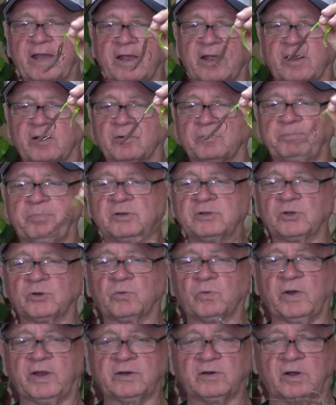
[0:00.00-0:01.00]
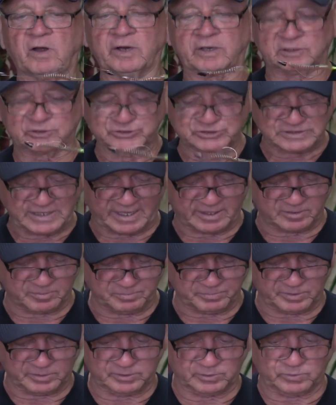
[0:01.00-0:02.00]
and a bullet weight on a sliding
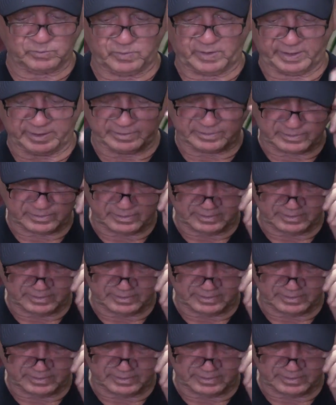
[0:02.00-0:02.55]
bullet weight.